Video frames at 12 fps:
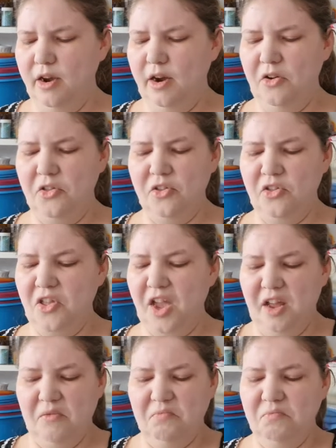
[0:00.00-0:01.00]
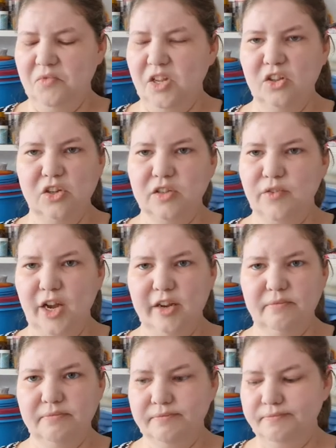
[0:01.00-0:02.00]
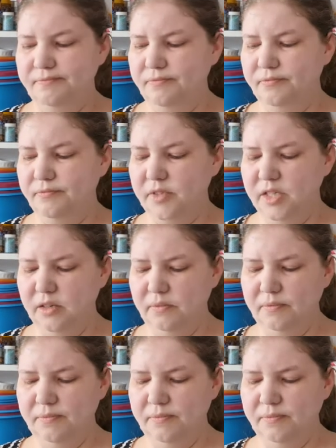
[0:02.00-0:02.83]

Other than that, it looks fine. Yeah.